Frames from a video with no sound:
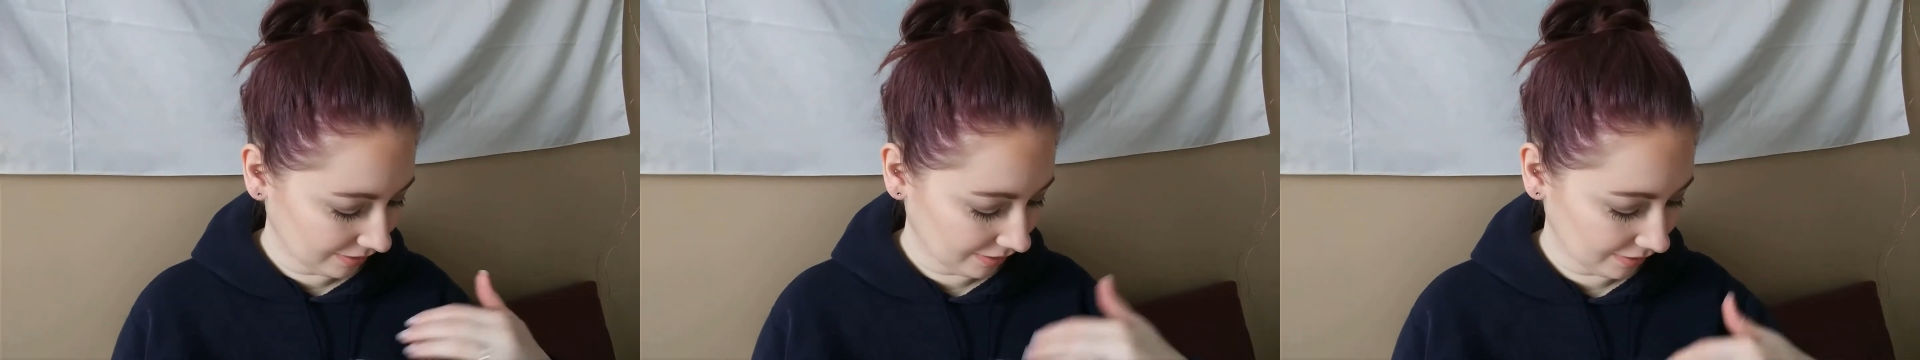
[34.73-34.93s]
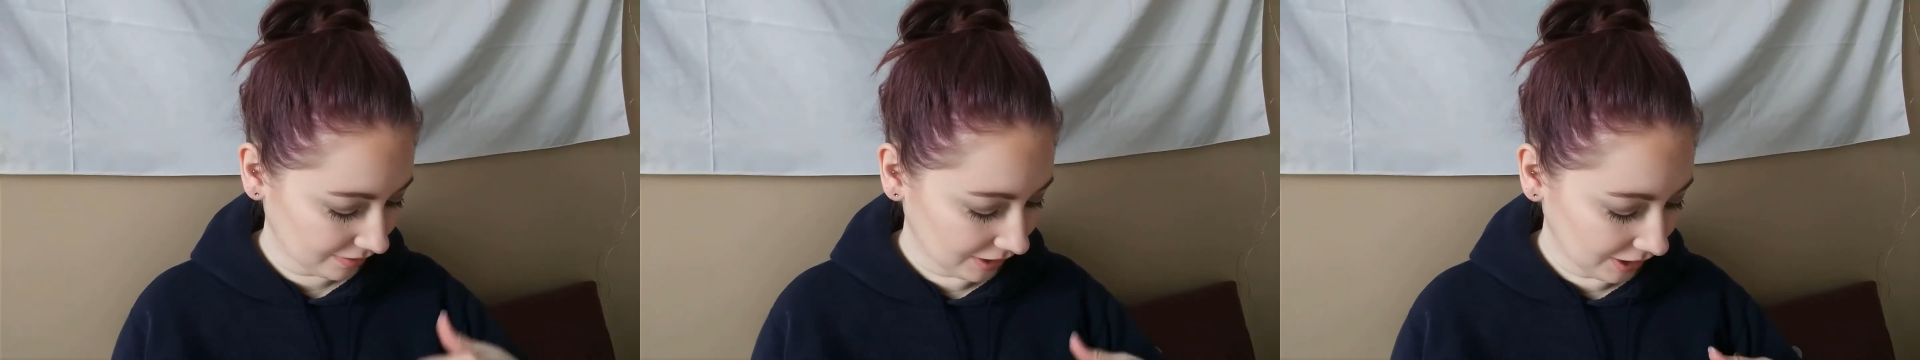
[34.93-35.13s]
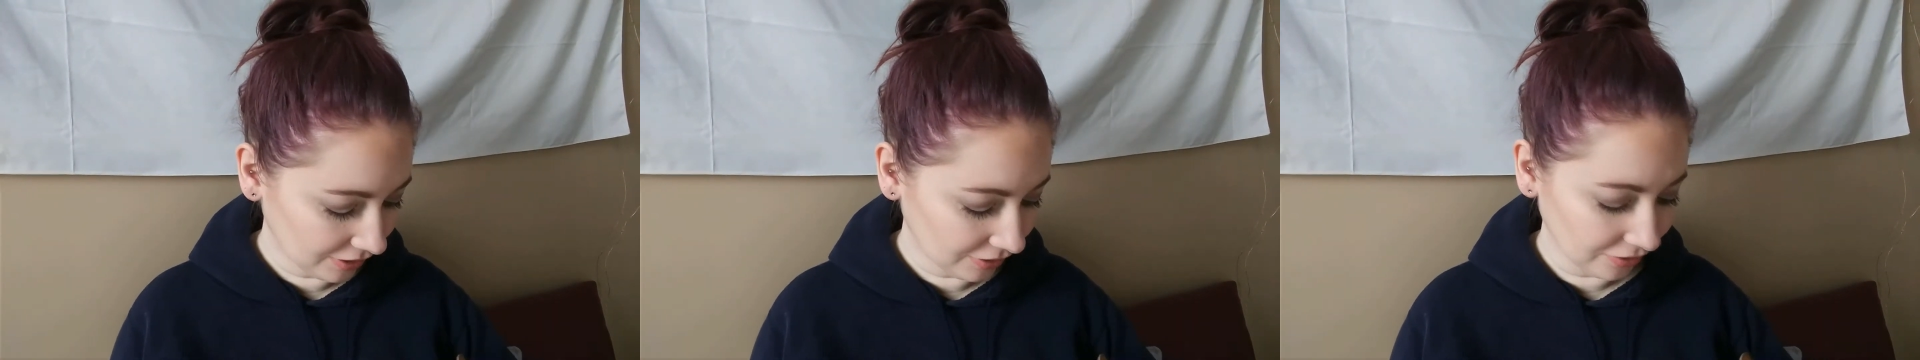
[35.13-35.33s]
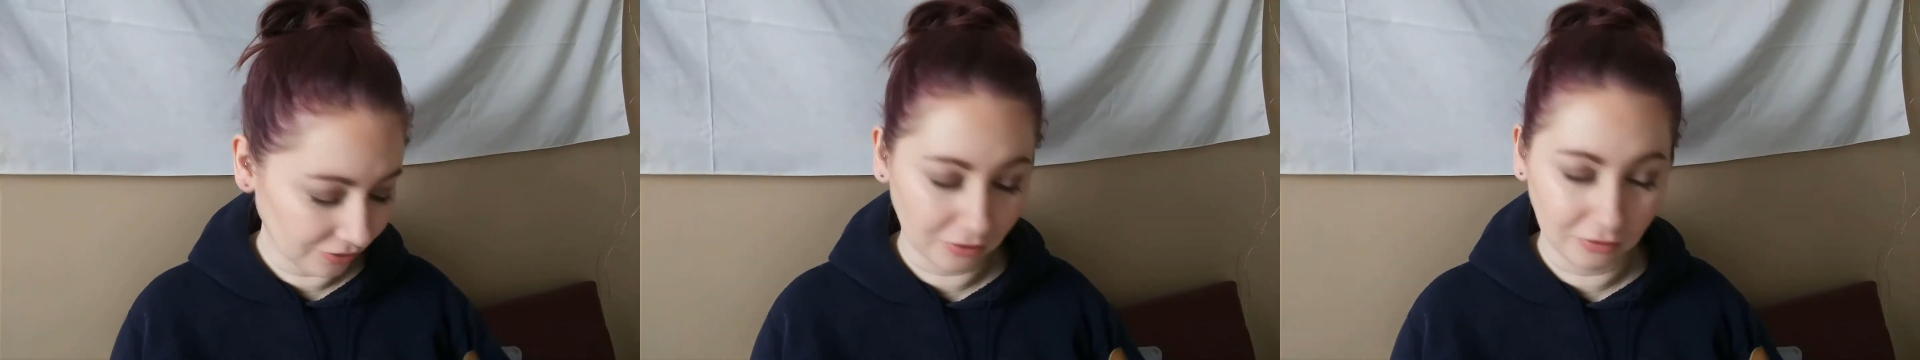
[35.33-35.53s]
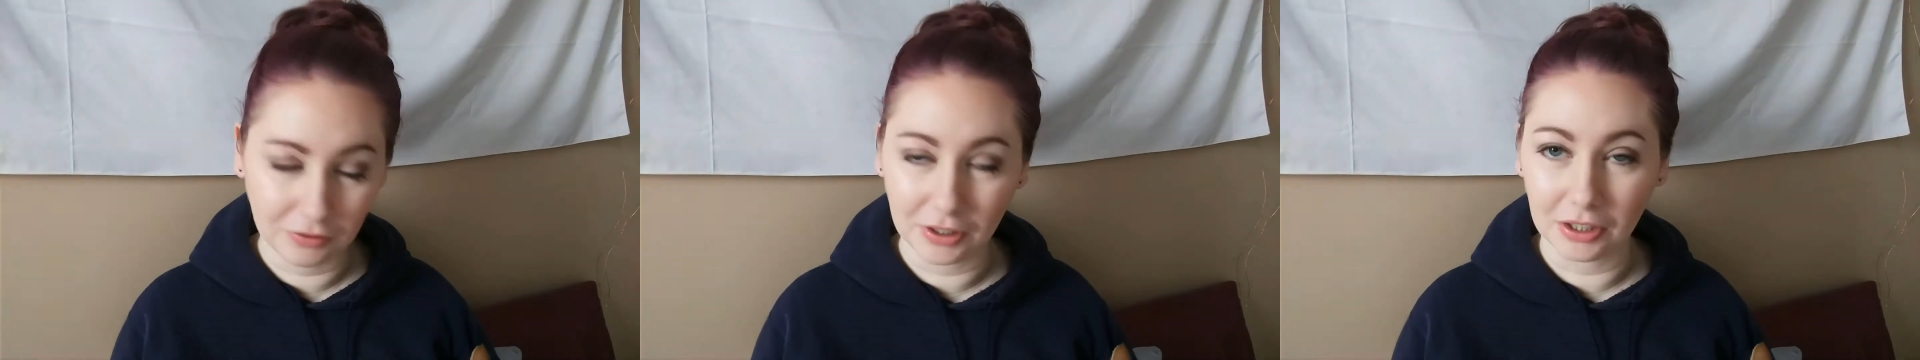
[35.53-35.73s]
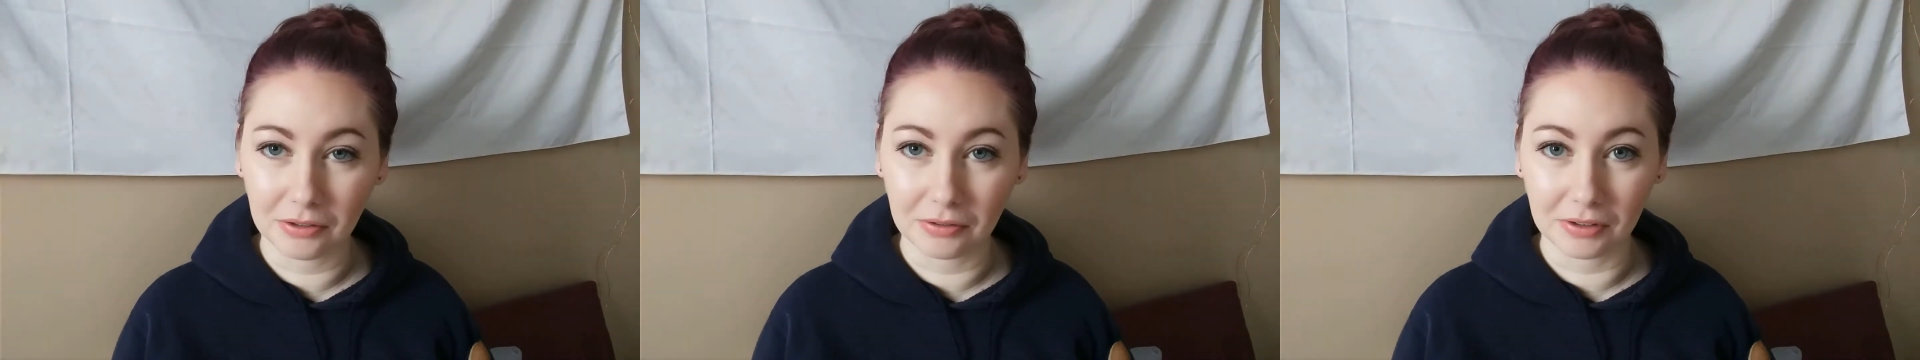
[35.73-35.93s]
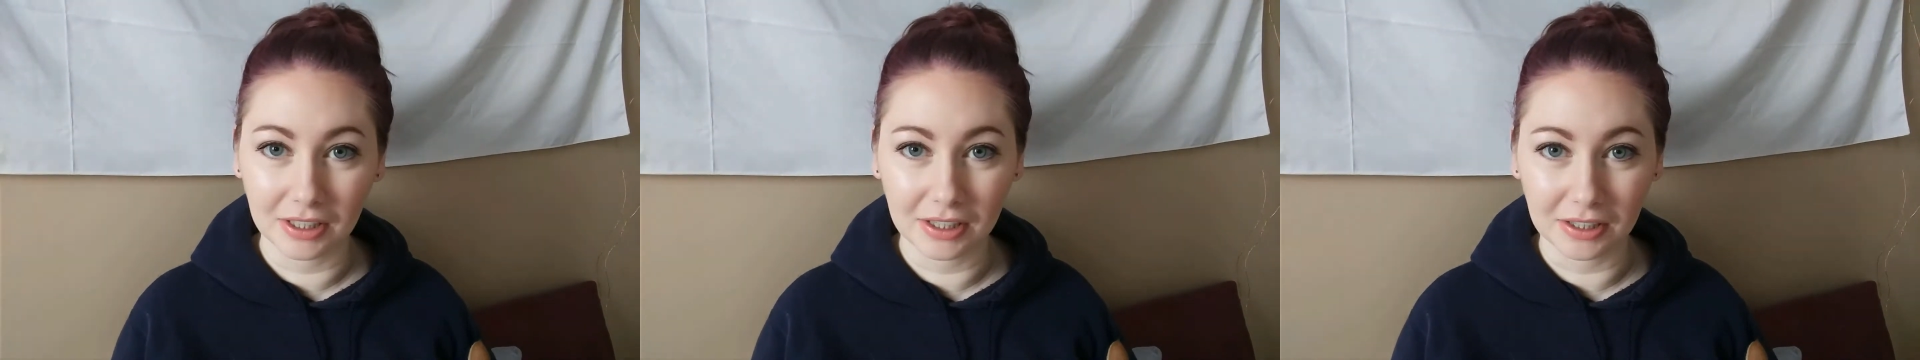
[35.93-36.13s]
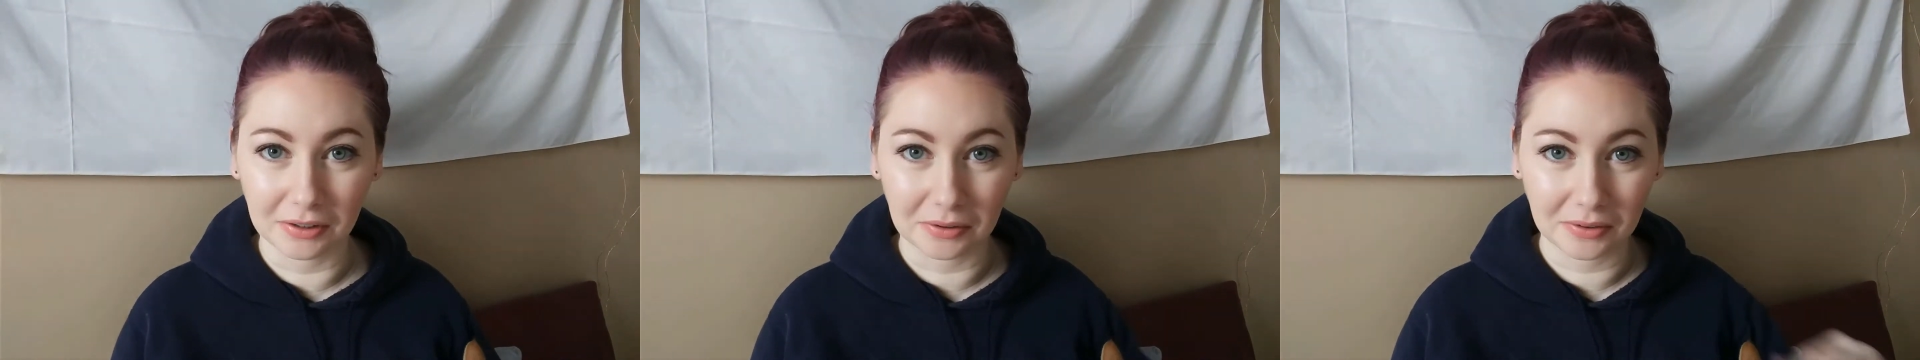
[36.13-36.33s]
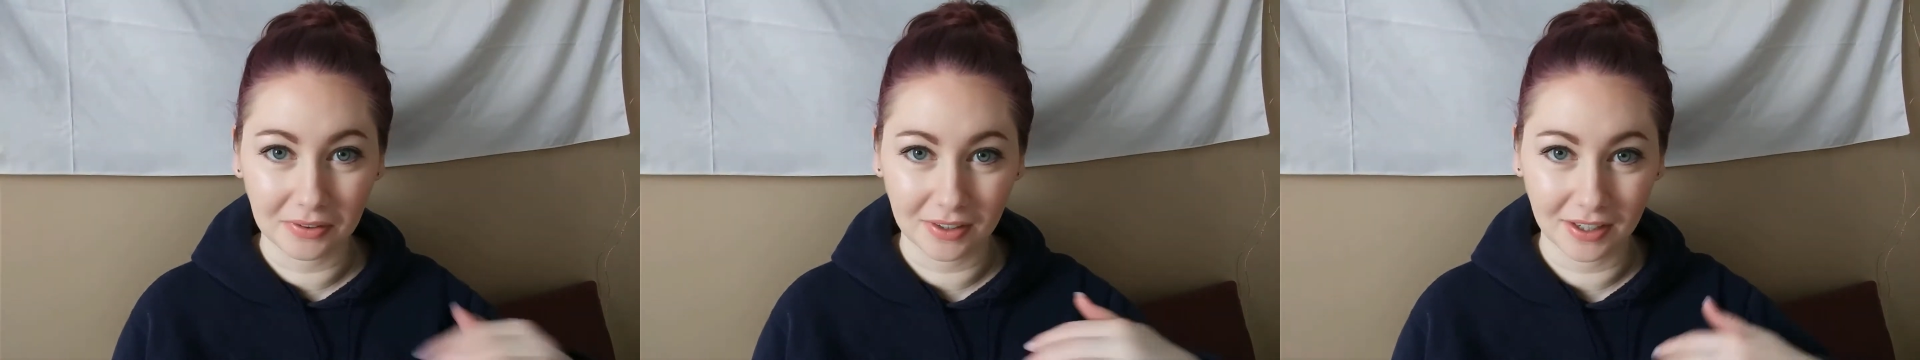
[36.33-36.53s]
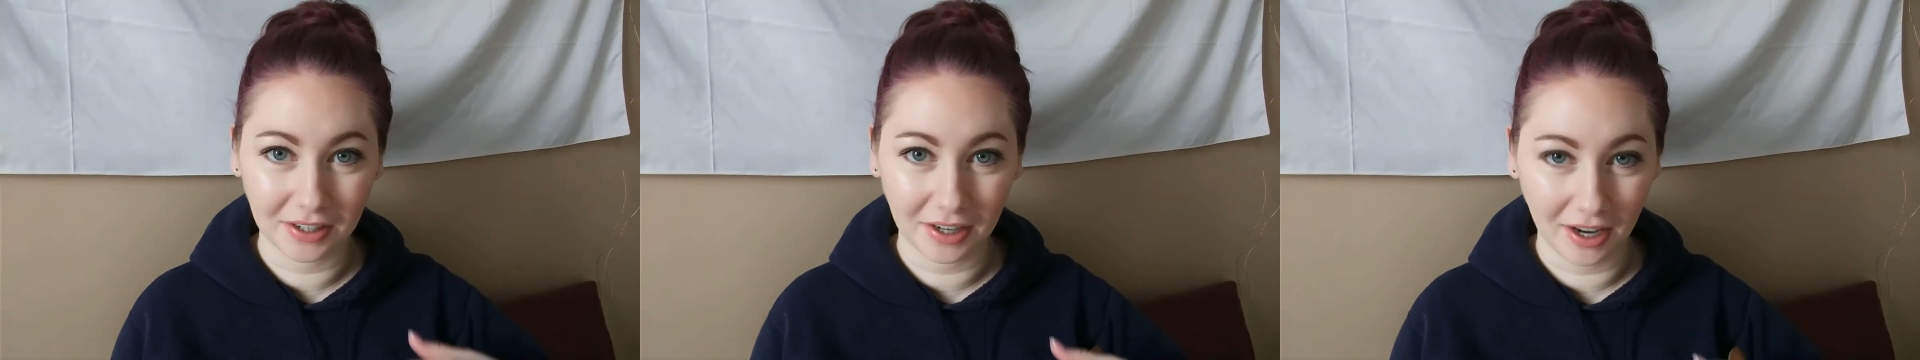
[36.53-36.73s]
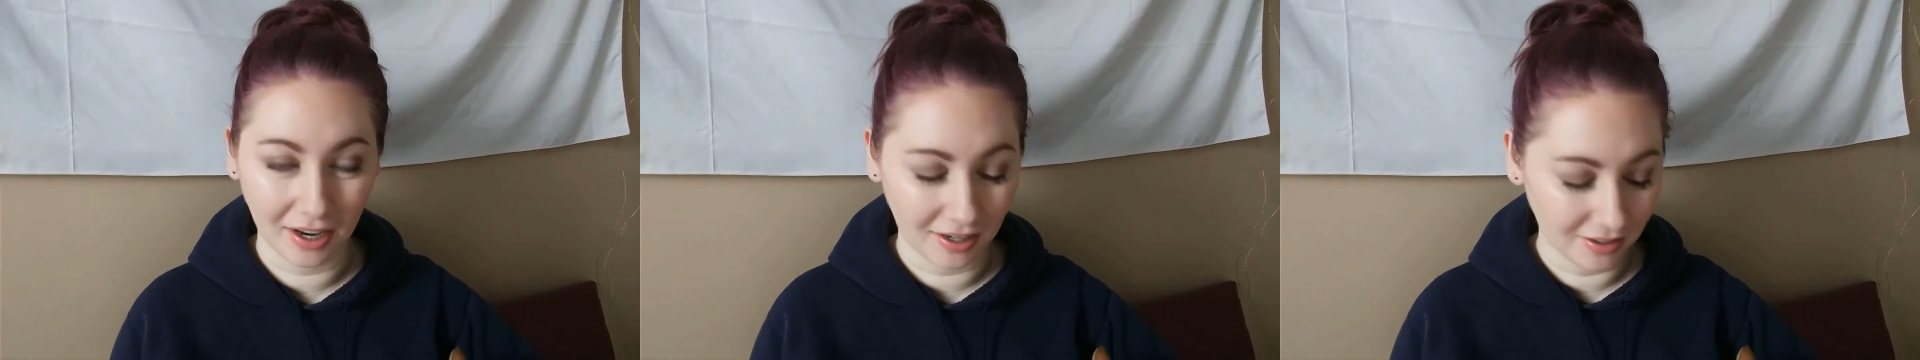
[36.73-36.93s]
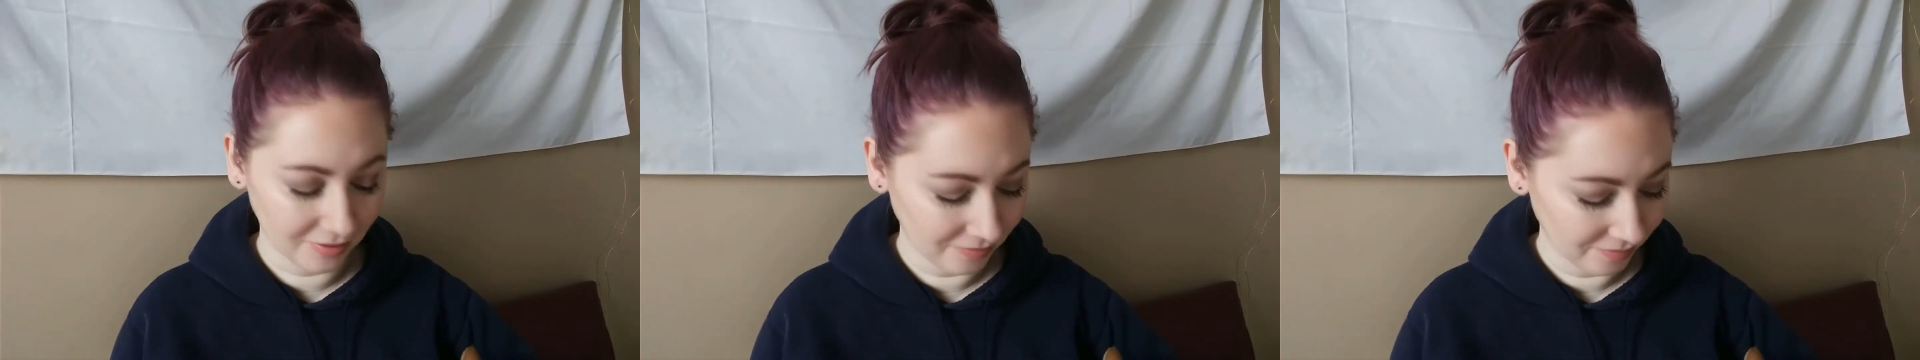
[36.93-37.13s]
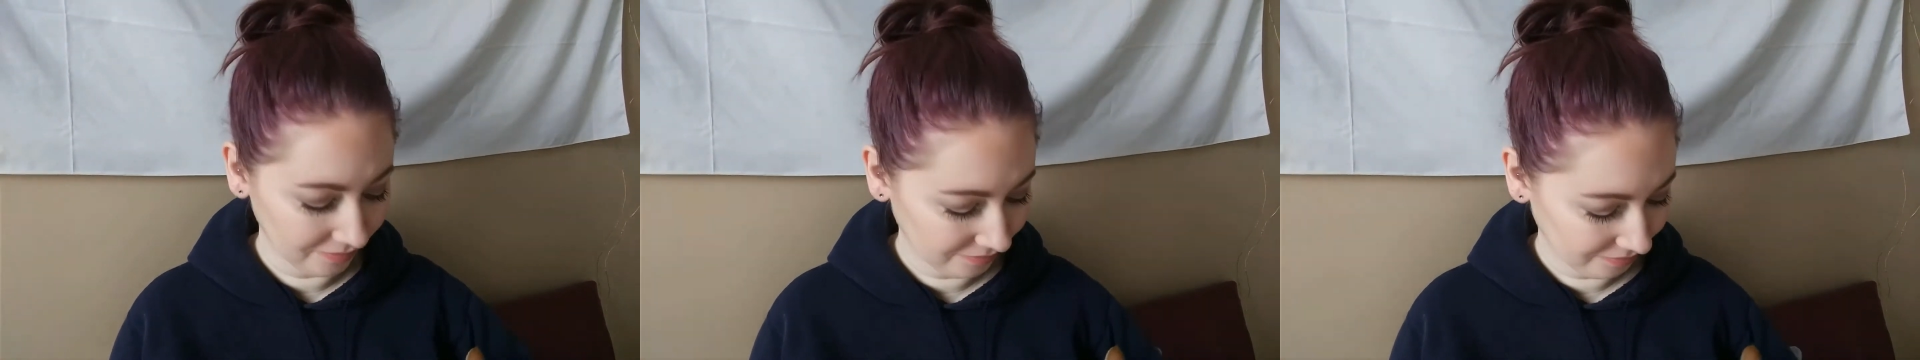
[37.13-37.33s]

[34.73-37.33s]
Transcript: the tunnels are feeling really loose again.